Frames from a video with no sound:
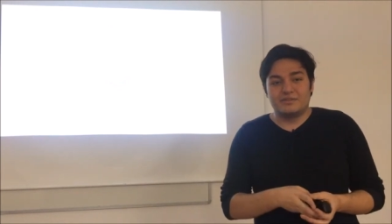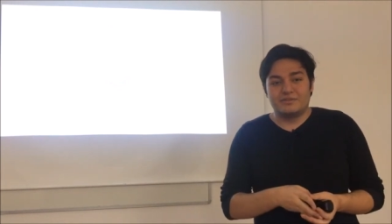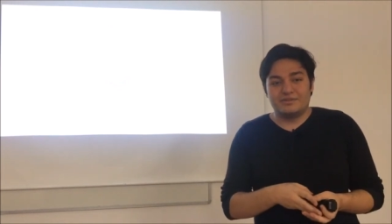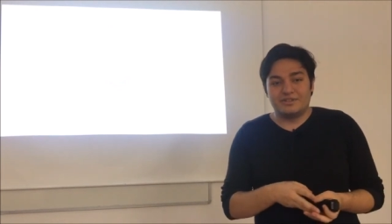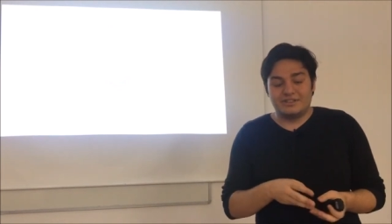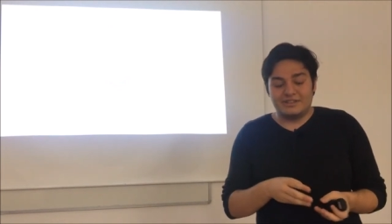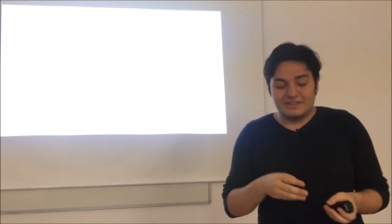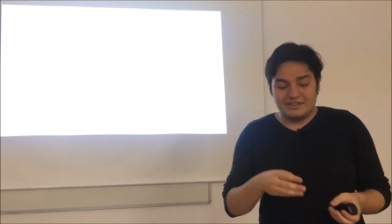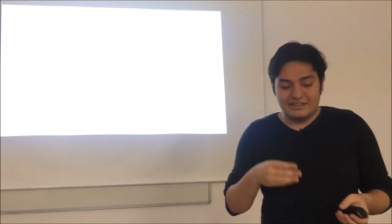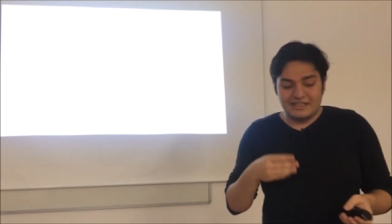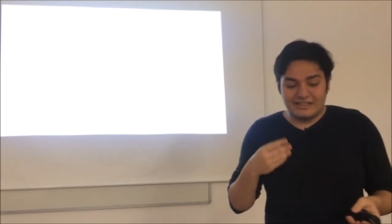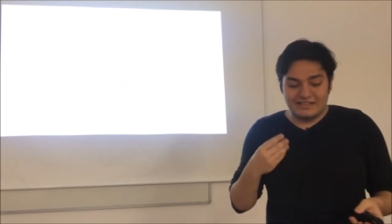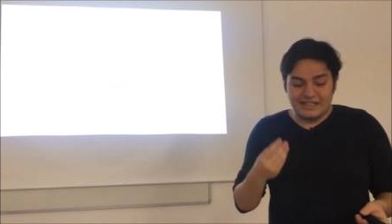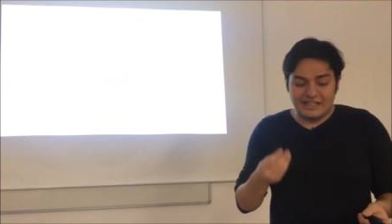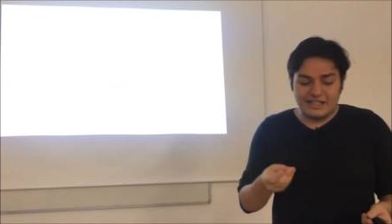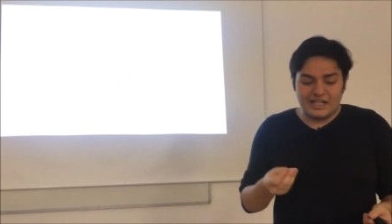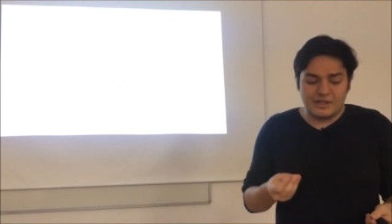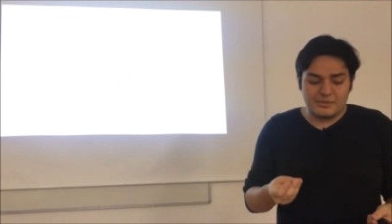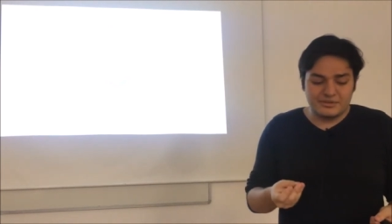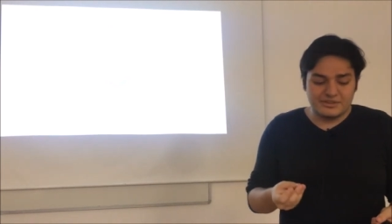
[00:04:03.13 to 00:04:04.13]
with, that
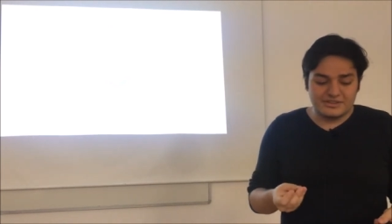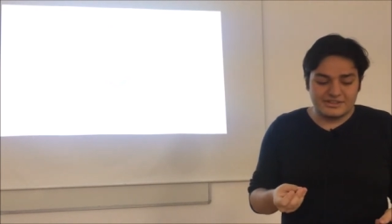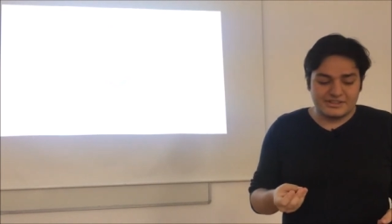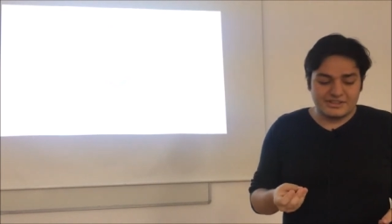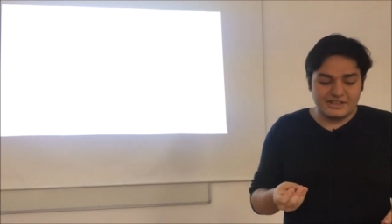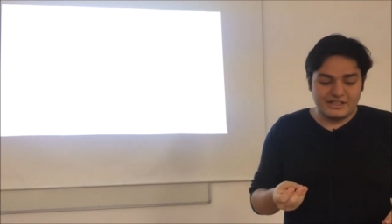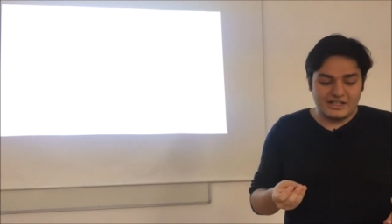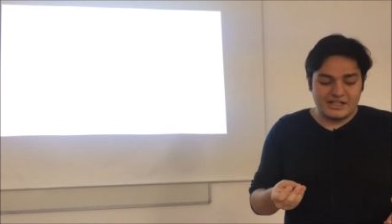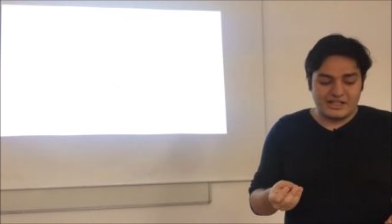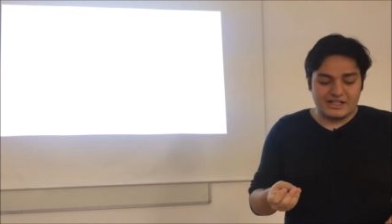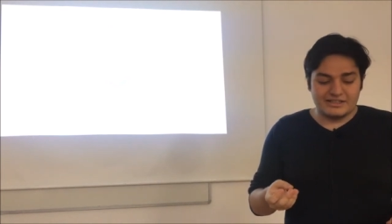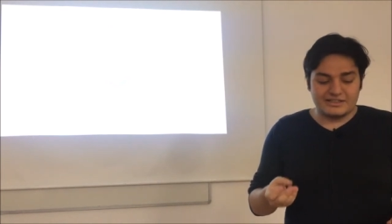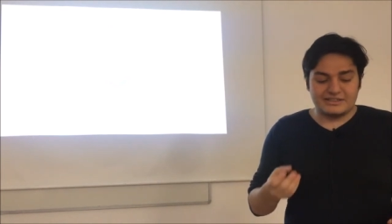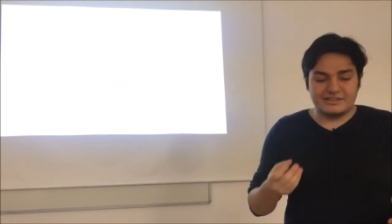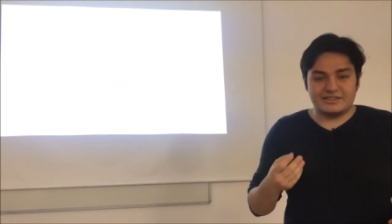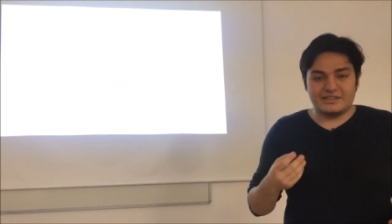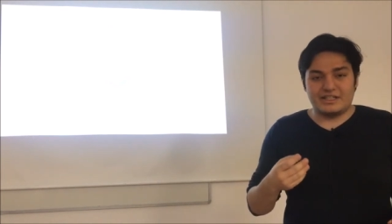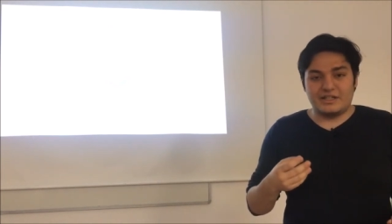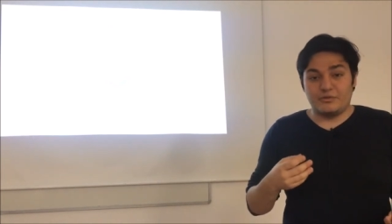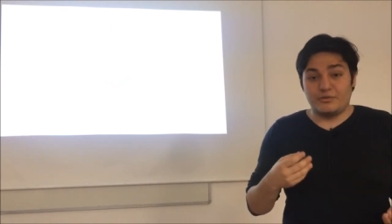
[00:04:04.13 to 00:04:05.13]
enables
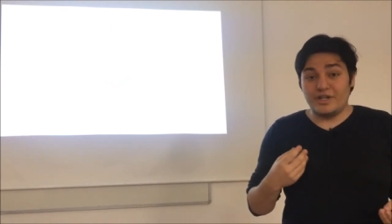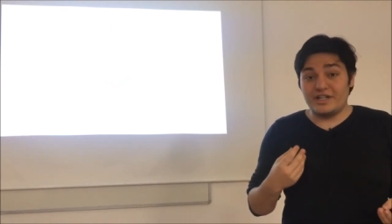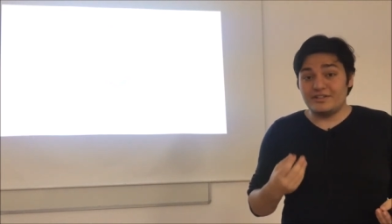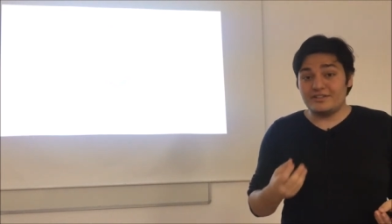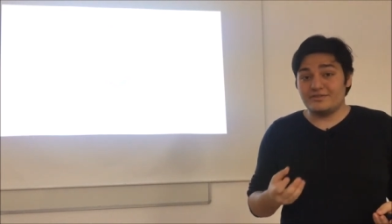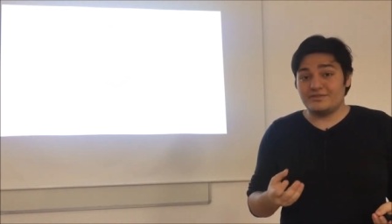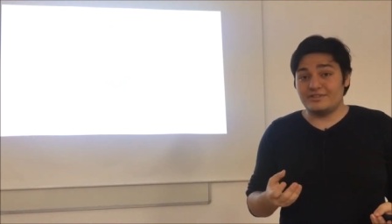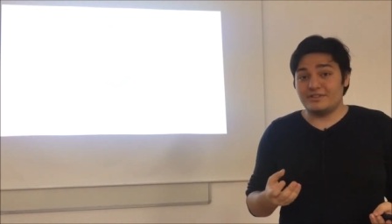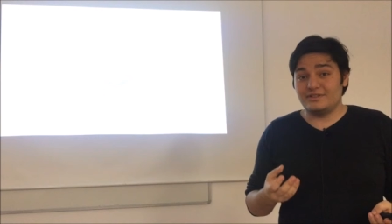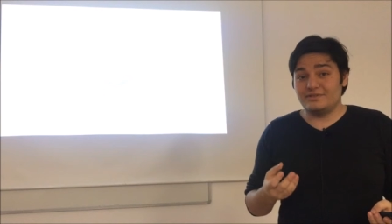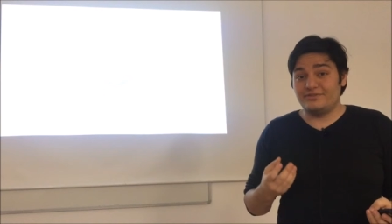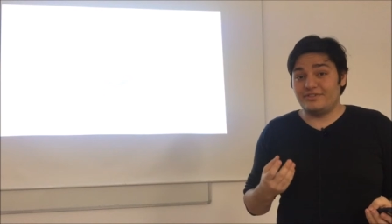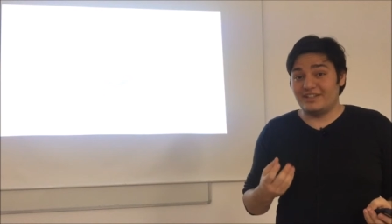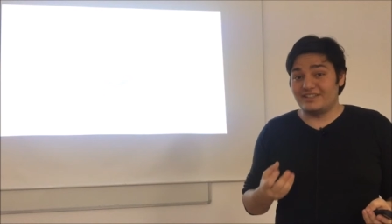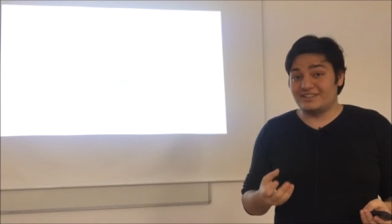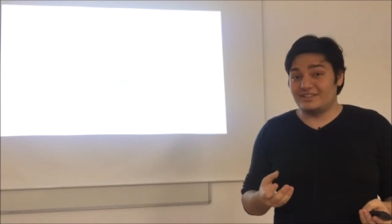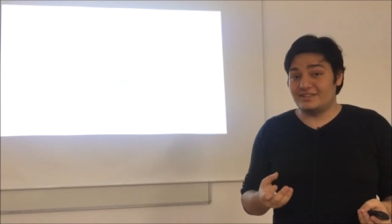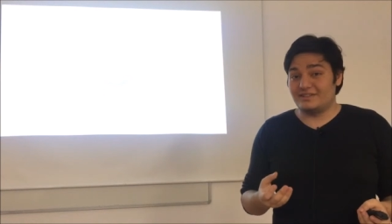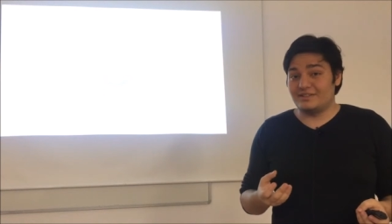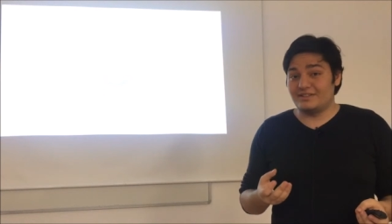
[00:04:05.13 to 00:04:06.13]
us a very
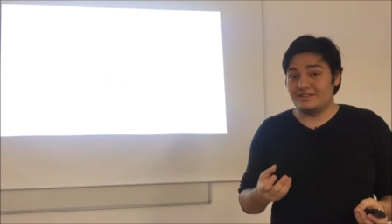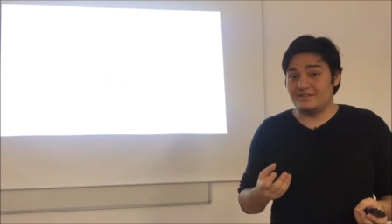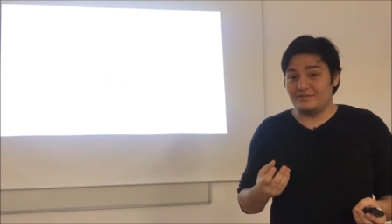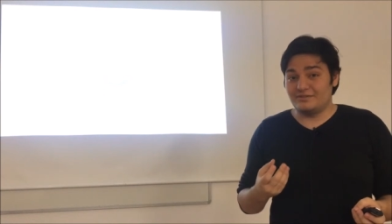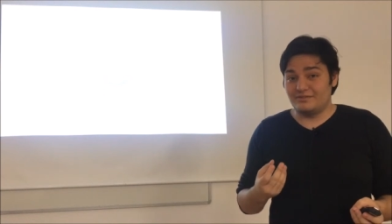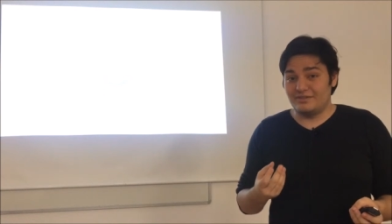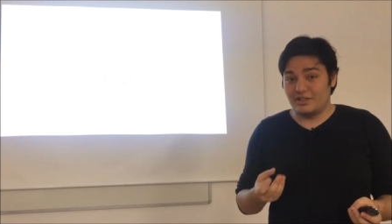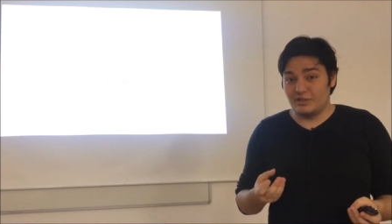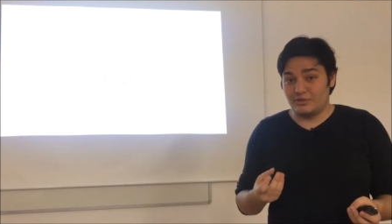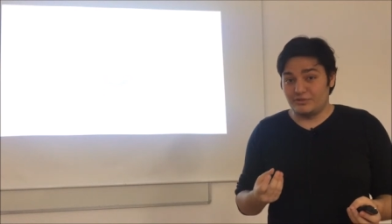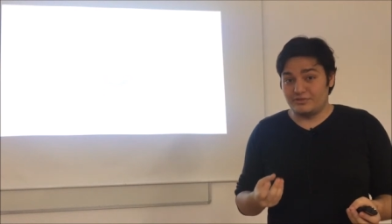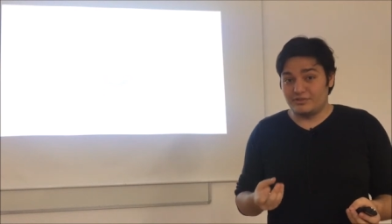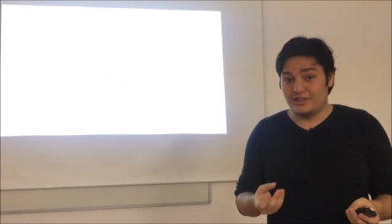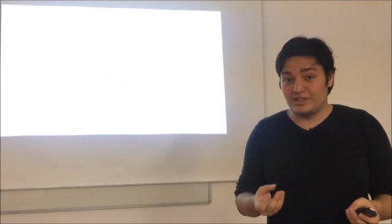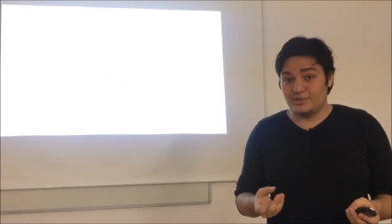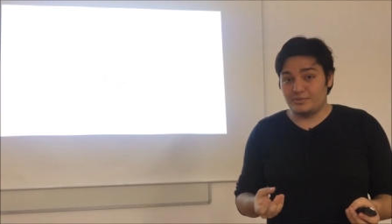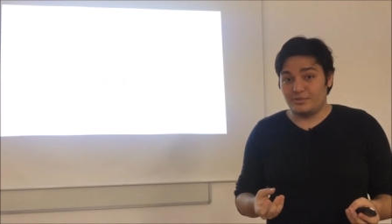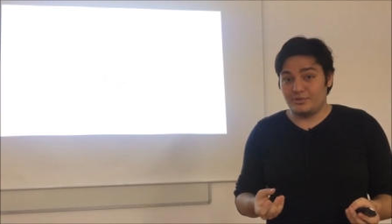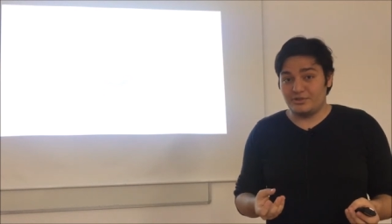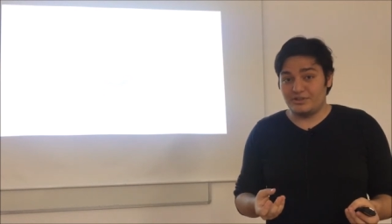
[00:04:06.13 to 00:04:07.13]
fast way of
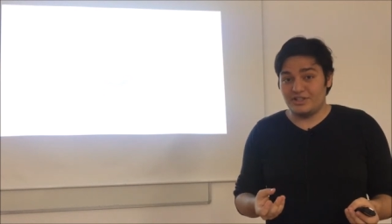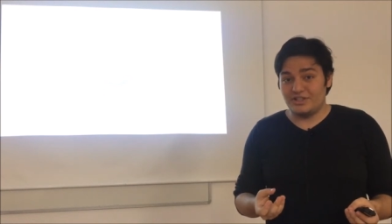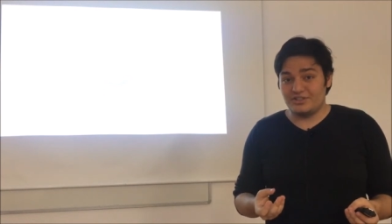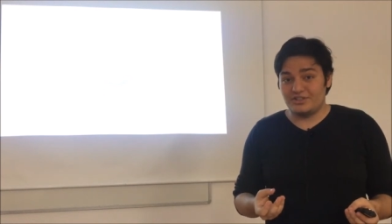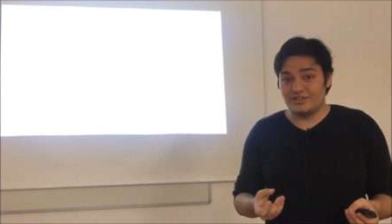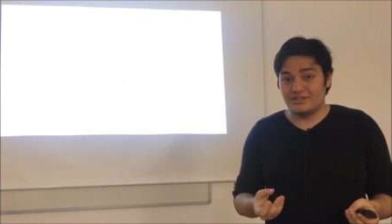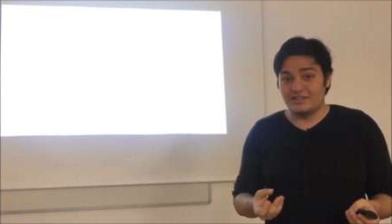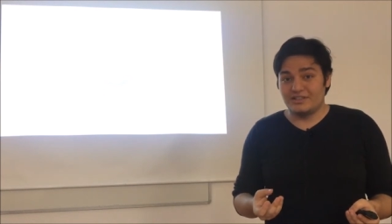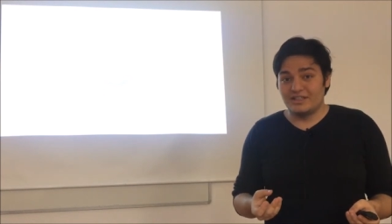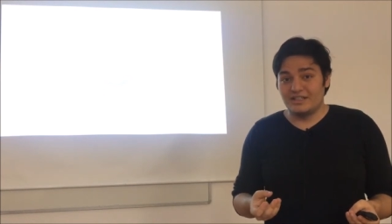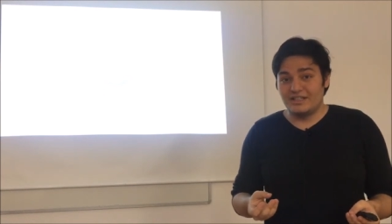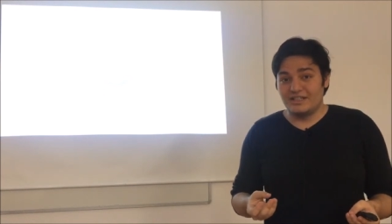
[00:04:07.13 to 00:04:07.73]
transportation,